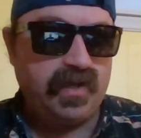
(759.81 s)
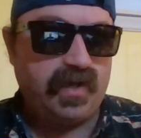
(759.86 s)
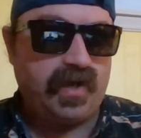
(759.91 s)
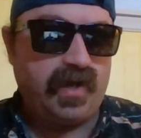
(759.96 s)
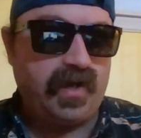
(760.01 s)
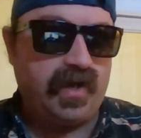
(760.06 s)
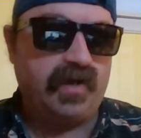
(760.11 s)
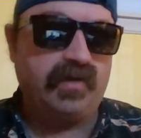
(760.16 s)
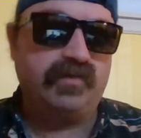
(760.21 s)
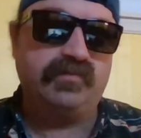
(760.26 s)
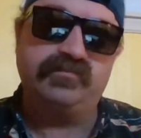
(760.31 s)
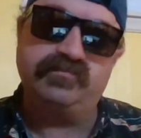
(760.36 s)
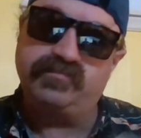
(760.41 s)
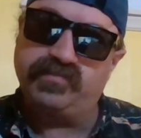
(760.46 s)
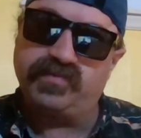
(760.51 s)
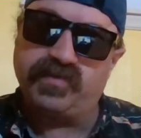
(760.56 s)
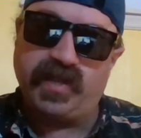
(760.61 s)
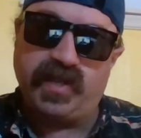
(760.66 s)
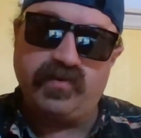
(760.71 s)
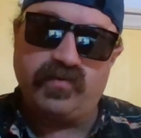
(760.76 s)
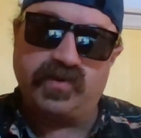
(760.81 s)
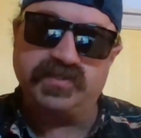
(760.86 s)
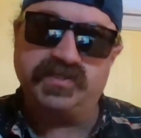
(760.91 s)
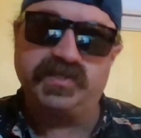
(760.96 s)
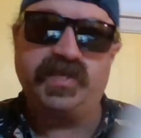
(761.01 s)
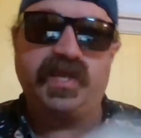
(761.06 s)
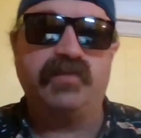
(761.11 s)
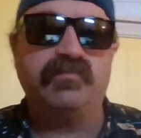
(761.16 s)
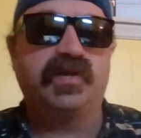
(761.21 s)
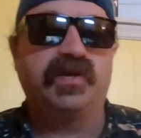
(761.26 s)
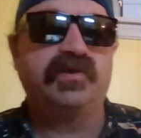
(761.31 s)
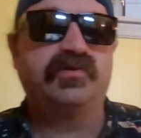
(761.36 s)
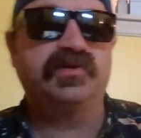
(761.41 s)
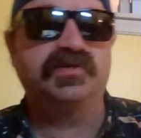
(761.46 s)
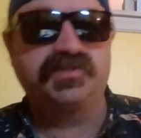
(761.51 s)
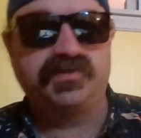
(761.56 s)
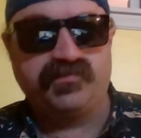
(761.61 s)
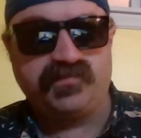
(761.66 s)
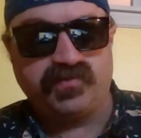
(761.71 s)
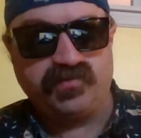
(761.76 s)
Played once again by
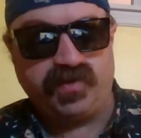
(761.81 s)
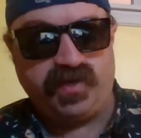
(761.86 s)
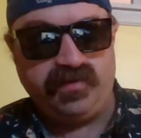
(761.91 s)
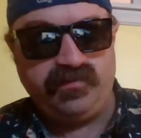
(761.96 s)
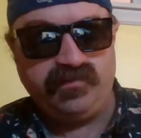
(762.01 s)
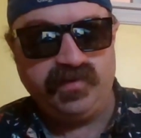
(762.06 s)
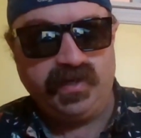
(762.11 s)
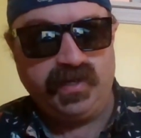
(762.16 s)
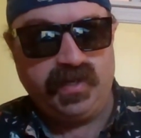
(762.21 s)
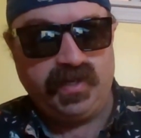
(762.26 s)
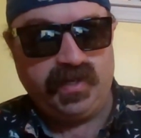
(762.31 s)
Christopher Reeve.